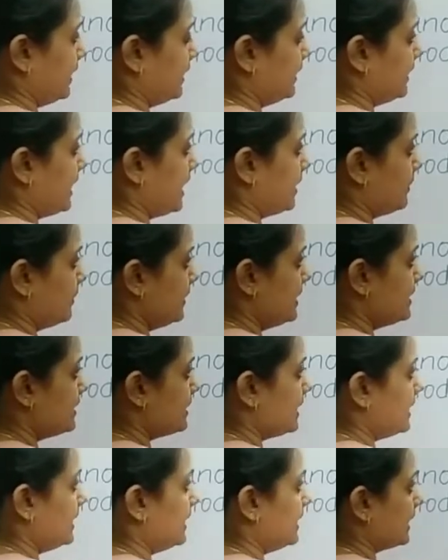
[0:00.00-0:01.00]
That means the
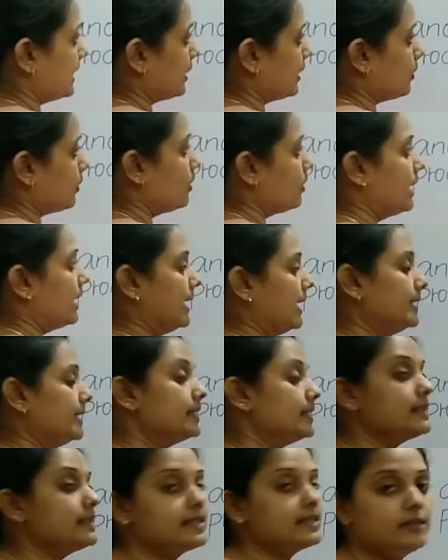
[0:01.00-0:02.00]
electrolyte,
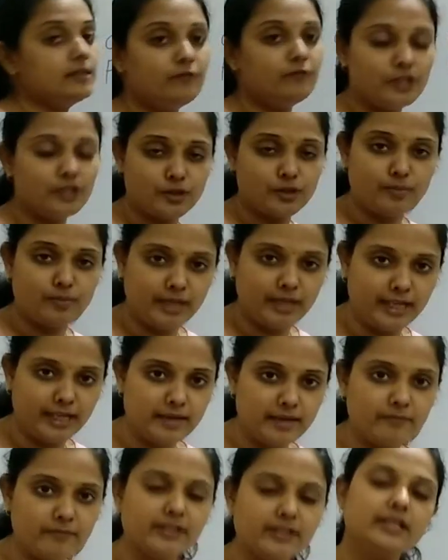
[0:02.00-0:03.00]
it is in which
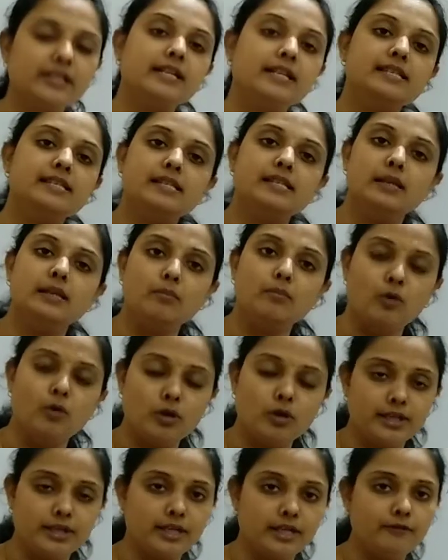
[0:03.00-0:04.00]
medium, whether it is in the
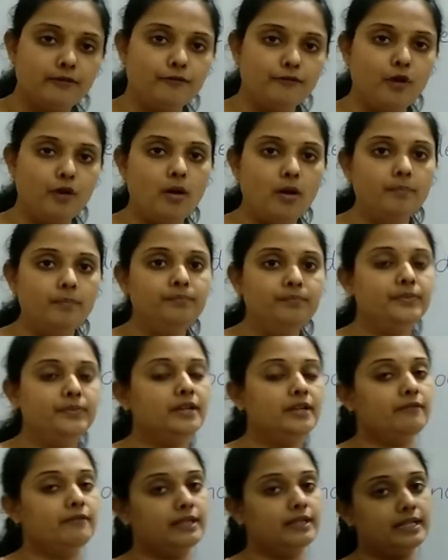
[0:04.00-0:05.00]
molten form,
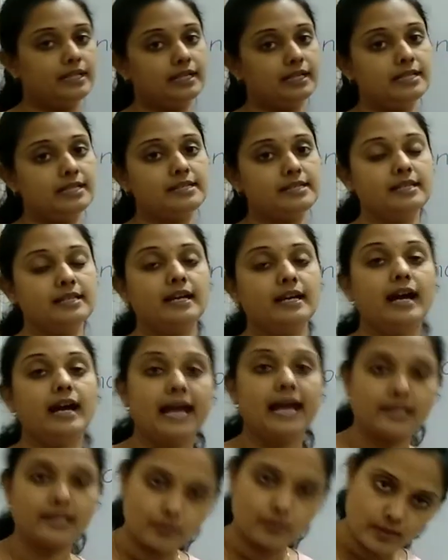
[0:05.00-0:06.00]
whether it is in the
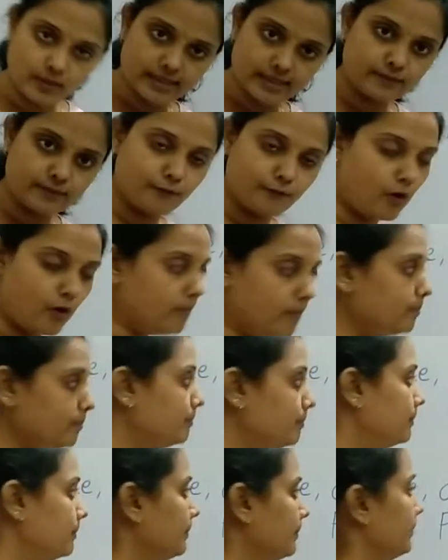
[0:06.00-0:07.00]
aqueous form.
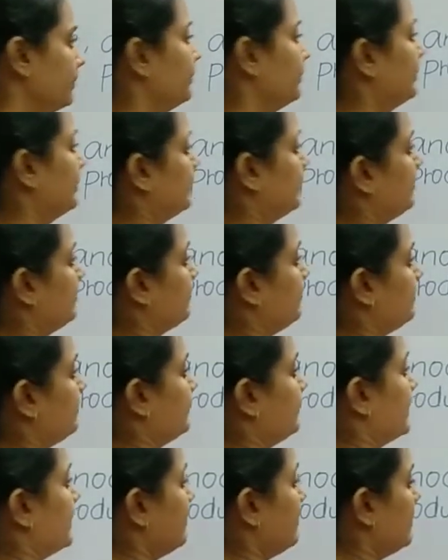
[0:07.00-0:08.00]

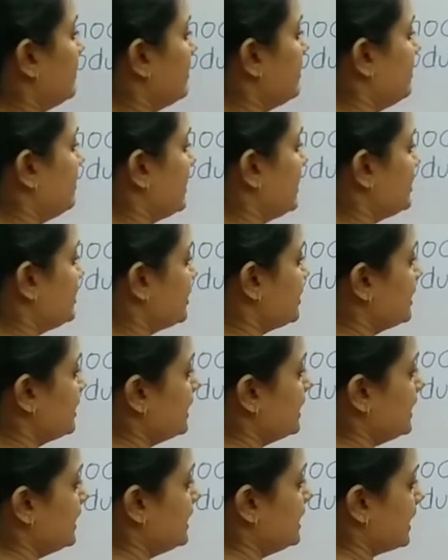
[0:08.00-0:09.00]
We will mention the
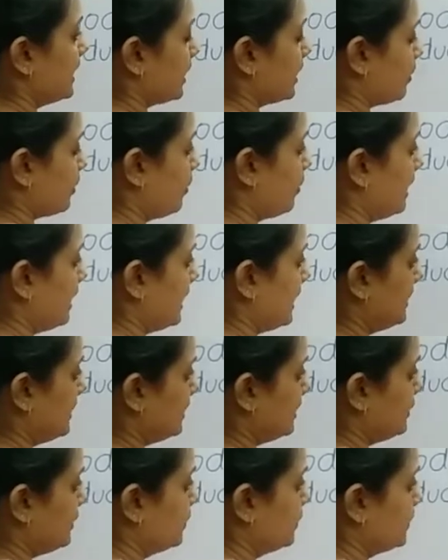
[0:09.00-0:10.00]
electrolyte
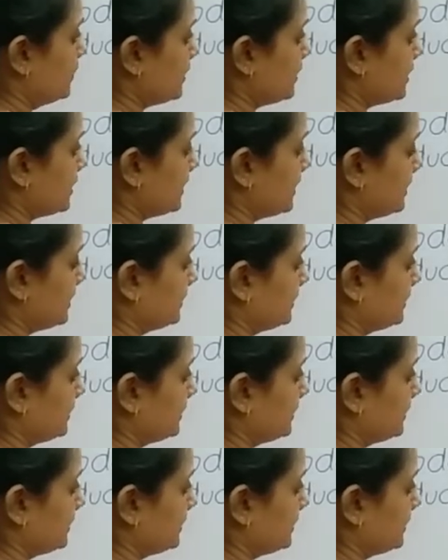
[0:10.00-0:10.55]
used.